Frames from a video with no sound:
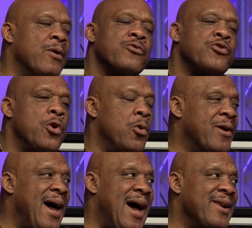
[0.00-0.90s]
There was no
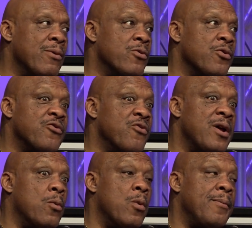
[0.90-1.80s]
guy that was going to
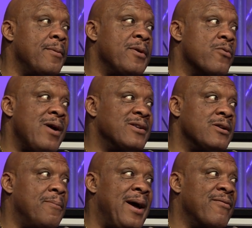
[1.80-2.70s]
train a woman to be a wrestler
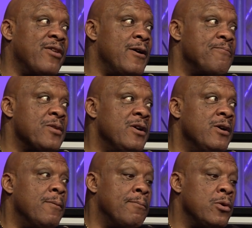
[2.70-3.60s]
back then.
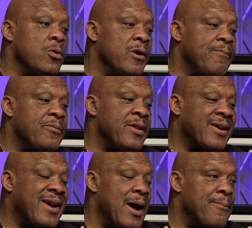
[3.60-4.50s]
Moolah
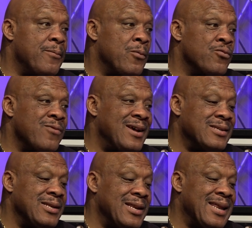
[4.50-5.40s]
kept
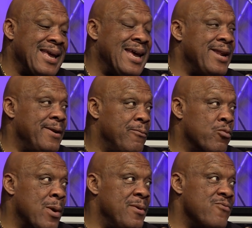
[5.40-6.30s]

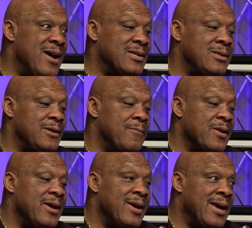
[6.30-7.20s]
women wrestling
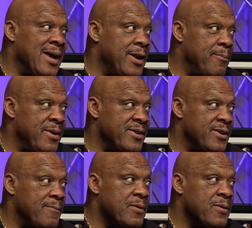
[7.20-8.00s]
in the business.